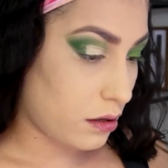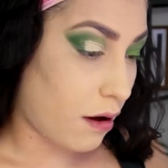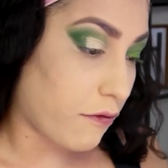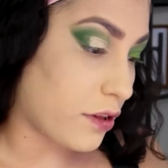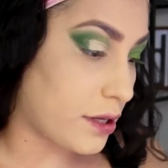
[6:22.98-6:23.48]

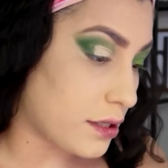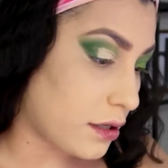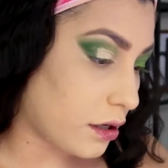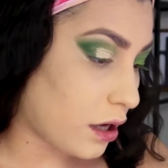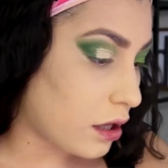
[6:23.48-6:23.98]
Not for this
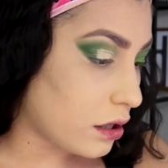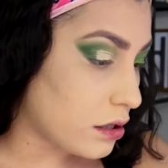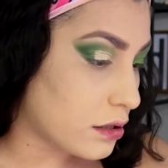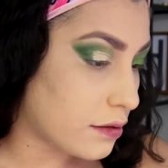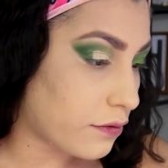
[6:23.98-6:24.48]
look, at
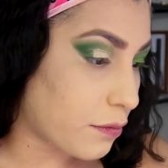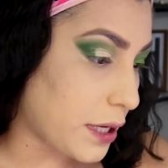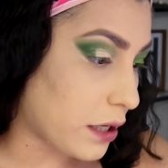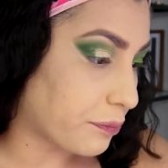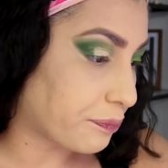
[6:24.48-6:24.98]
least for
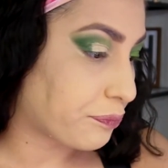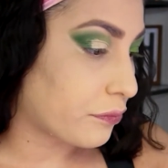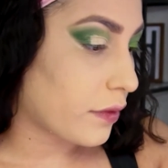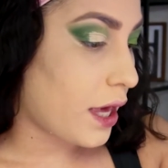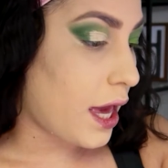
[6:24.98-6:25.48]
me.
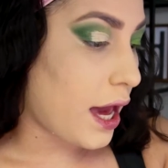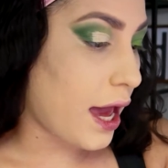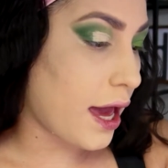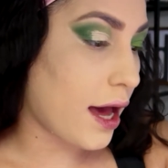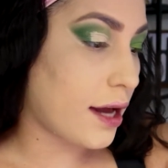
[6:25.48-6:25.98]

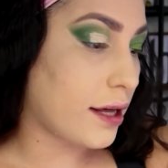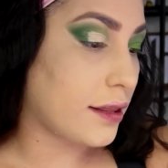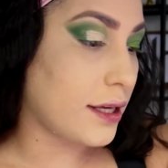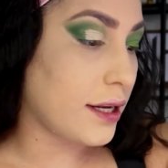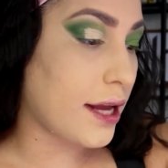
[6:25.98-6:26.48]

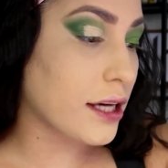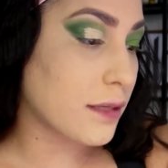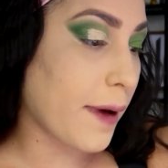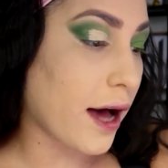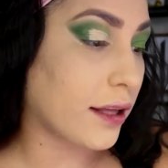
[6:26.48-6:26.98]
And the
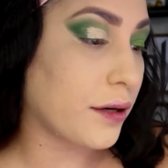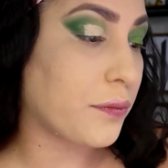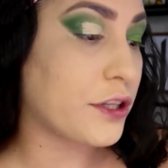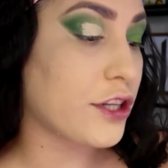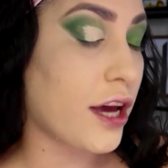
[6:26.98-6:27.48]
next palette,
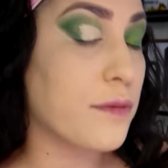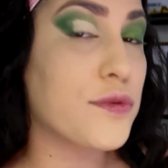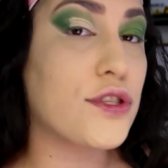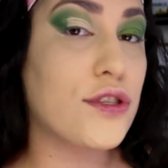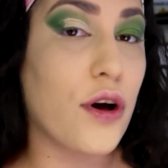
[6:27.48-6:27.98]
which I
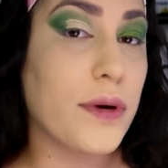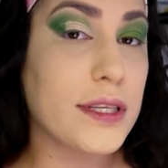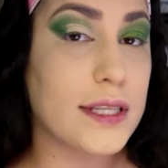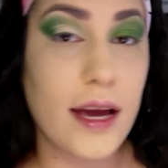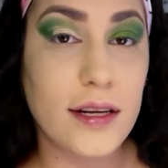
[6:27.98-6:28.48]
am so
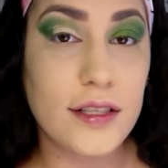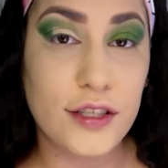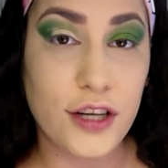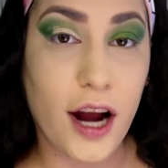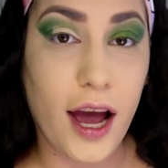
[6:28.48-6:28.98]
excited
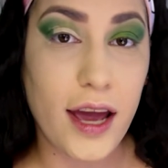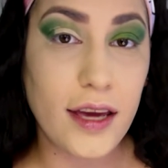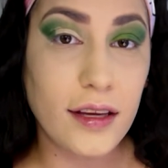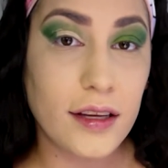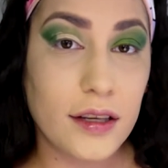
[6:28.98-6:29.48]
to
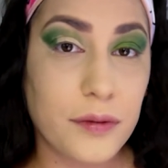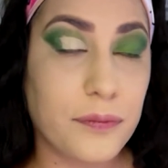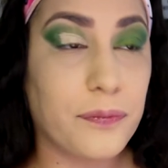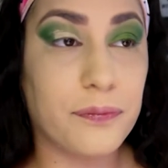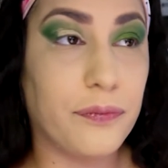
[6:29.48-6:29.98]
try,
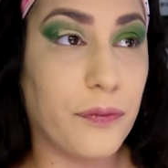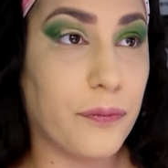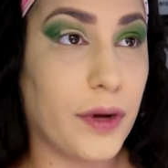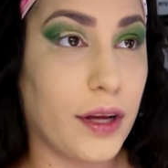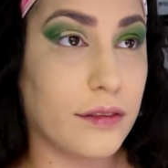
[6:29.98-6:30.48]

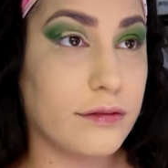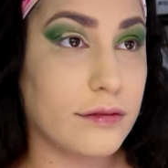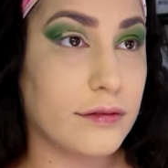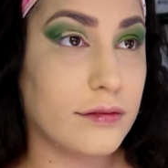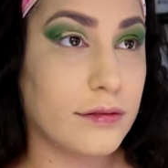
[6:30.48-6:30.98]
well,
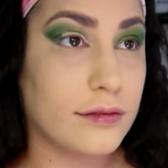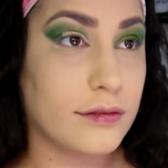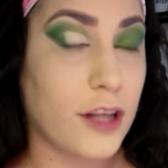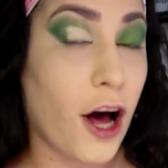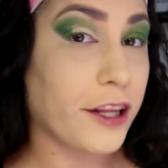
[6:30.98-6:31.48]

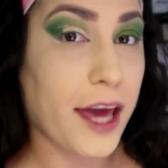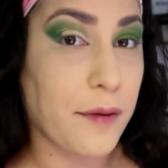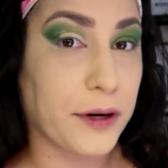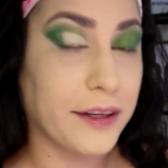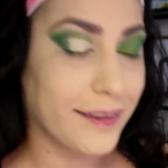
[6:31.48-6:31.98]
on
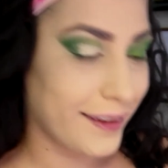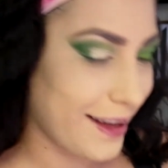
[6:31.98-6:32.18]
camera,